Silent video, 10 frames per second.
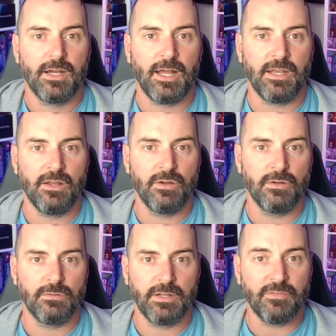I
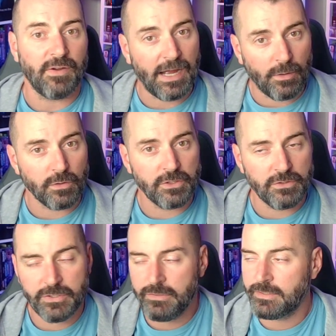know if I were in your
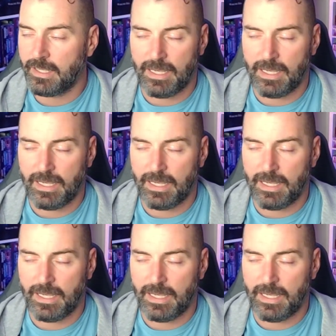shoes,